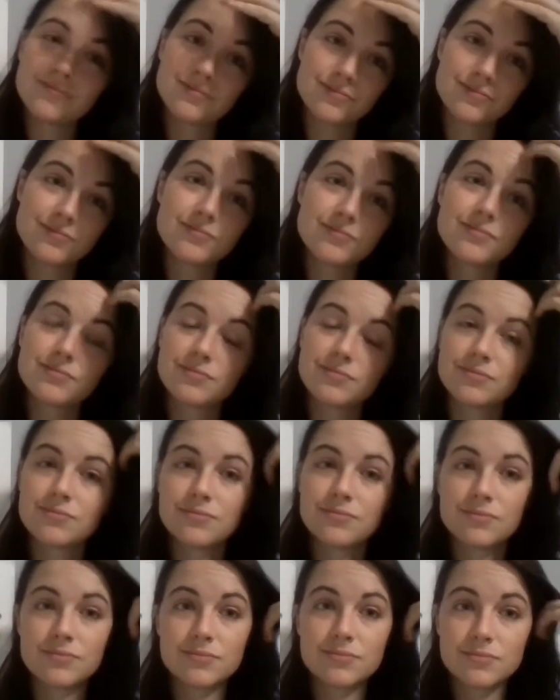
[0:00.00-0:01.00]

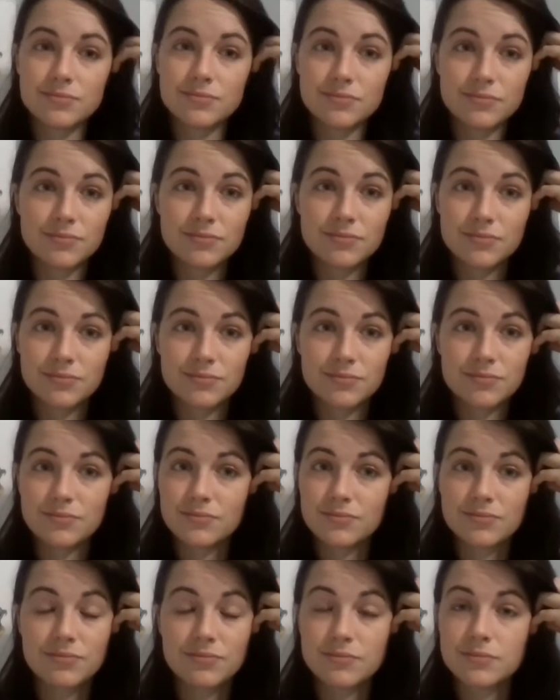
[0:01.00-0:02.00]

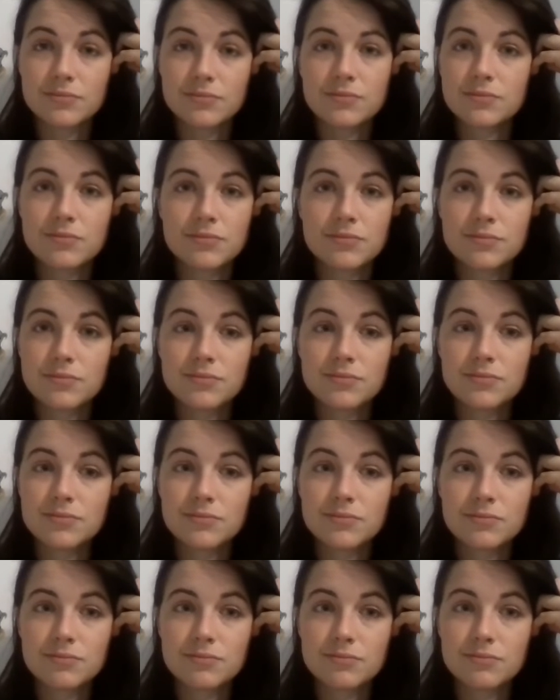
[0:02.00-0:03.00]

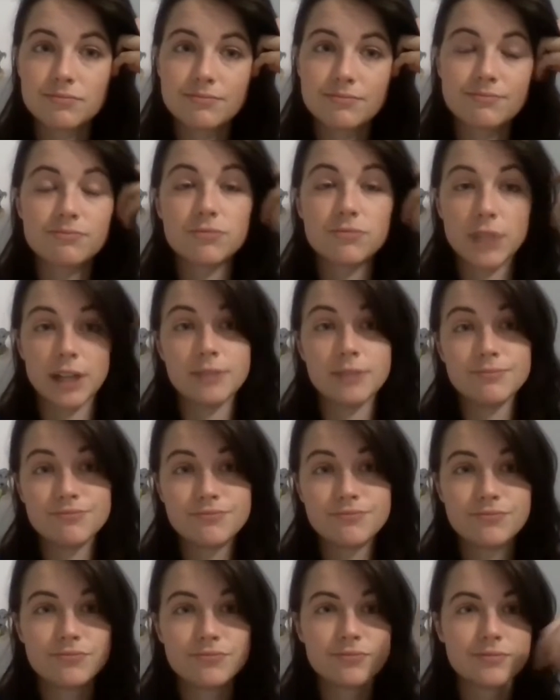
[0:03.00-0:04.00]

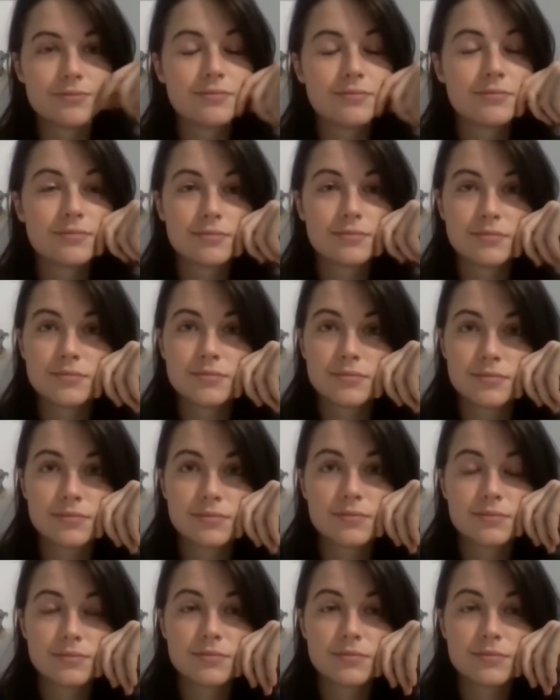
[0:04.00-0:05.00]

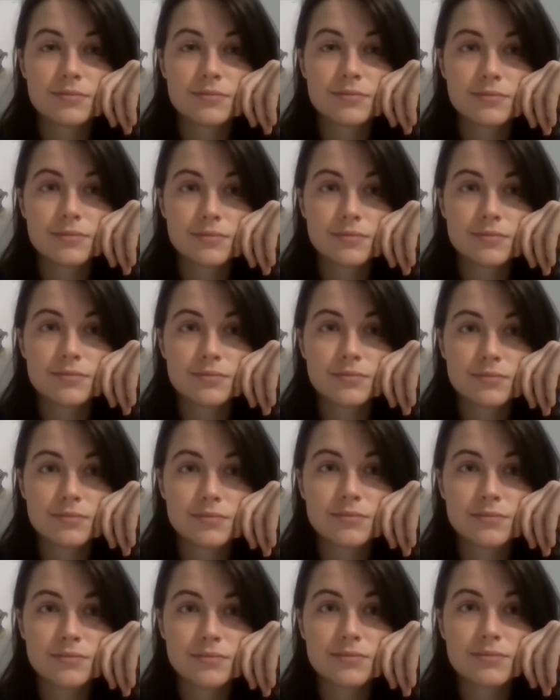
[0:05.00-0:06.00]

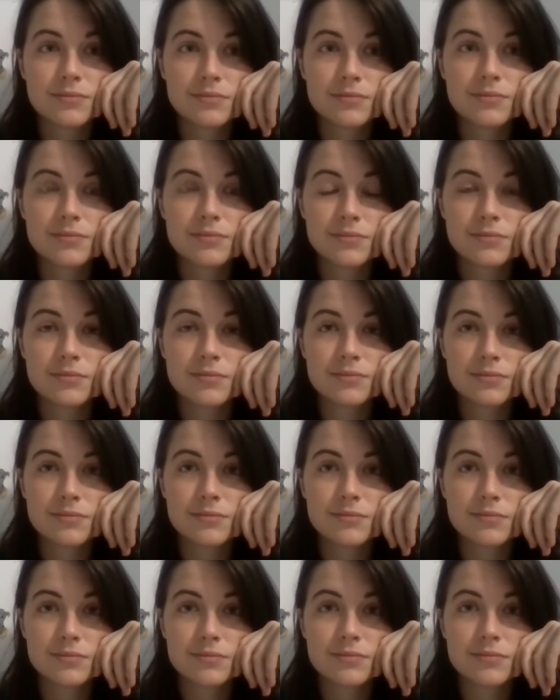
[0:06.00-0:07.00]

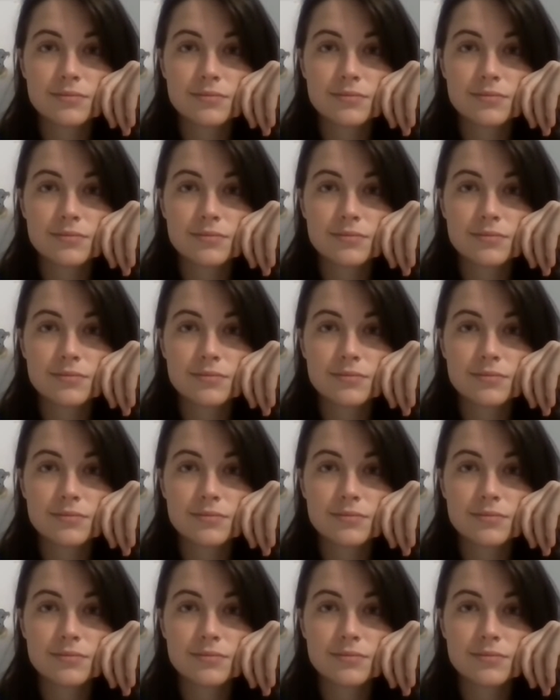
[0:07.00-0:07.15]
(silent)